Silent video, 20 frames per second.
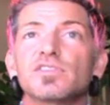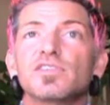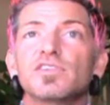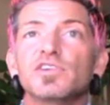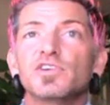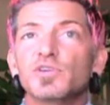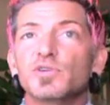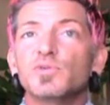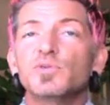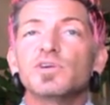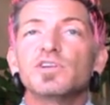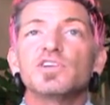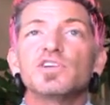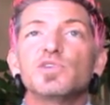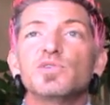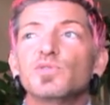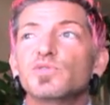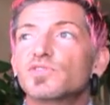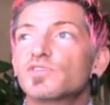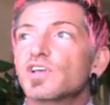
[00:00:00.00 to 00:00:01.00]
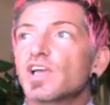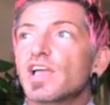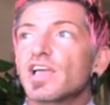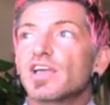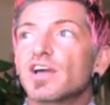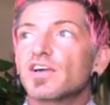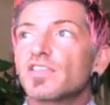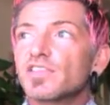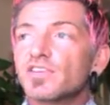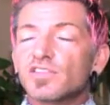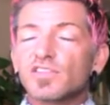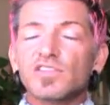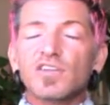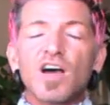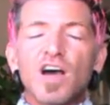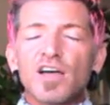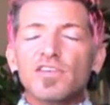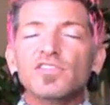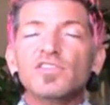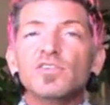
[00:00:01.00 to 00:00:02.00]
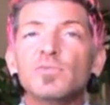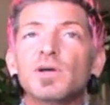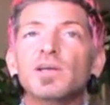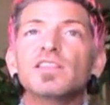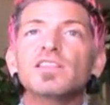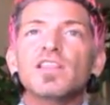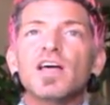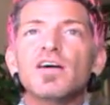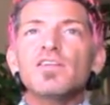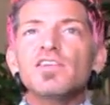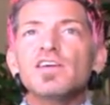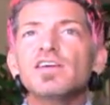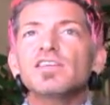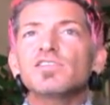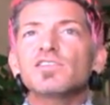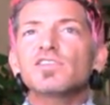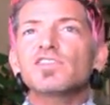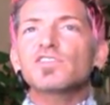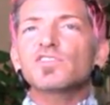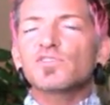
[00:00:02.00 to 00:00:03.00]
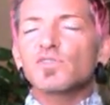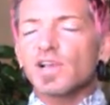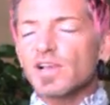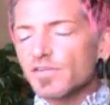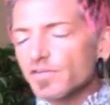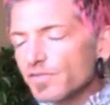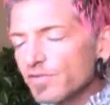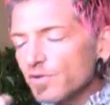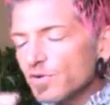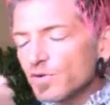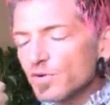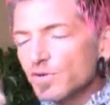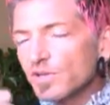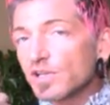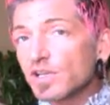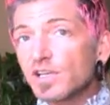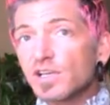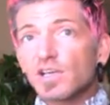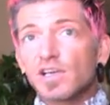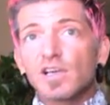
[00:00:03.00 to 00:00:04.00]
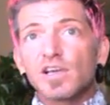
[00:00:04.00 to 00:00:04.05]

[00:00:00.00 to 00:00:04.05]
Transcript: you and you say, "This is awesome, I love it, this is great food,"